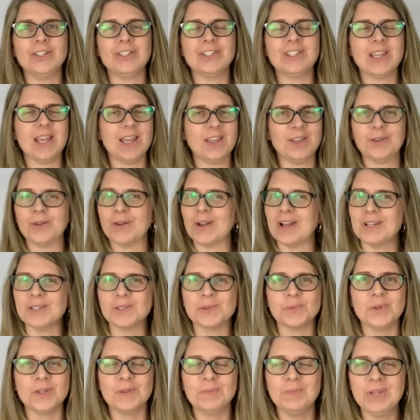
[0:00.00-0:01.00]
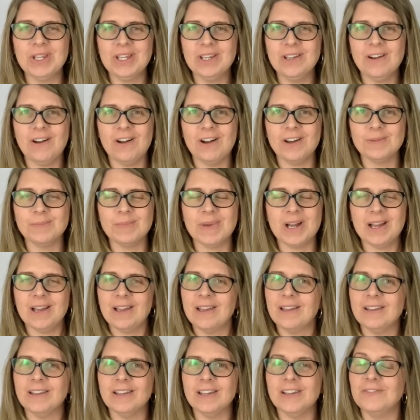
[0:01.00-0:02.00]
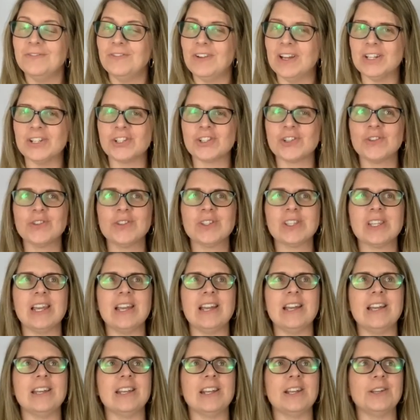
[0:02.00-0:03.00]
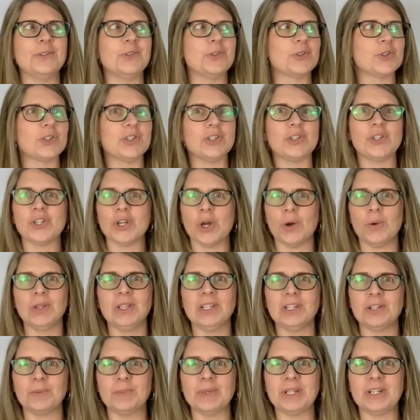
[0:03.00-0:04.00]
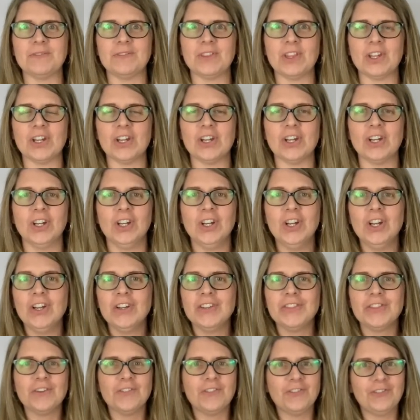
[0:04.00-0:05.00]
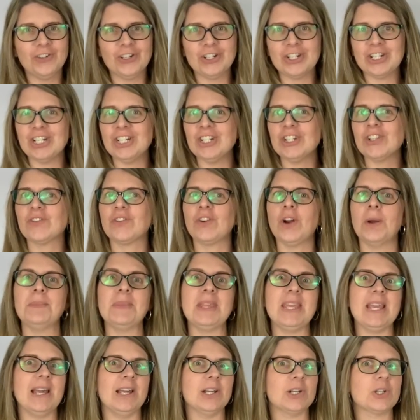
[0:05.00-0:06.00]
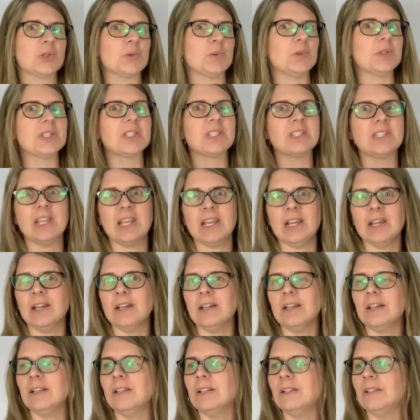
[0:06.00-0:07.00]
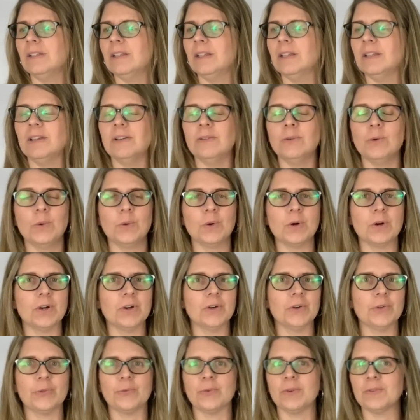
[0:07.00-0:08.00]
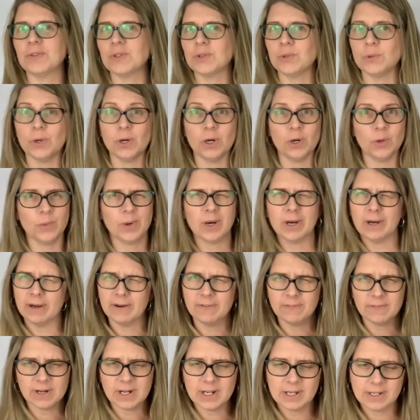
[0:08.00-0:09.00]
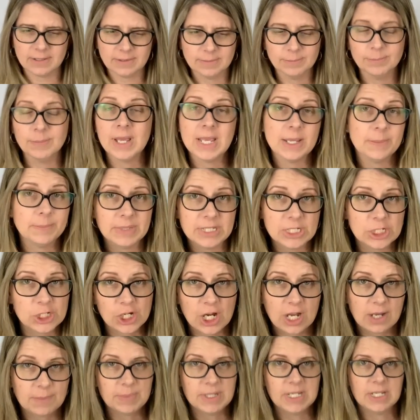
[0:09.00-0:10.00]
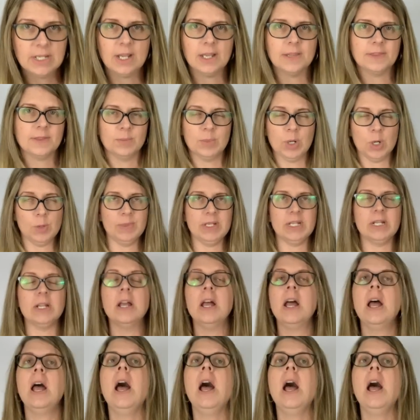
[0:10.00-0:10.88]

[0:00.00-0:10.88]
take you guys with me on my adventures and I usually show a little bit of the, the footage from the actual sale or thrift store or wherever I may be shopping at the moment.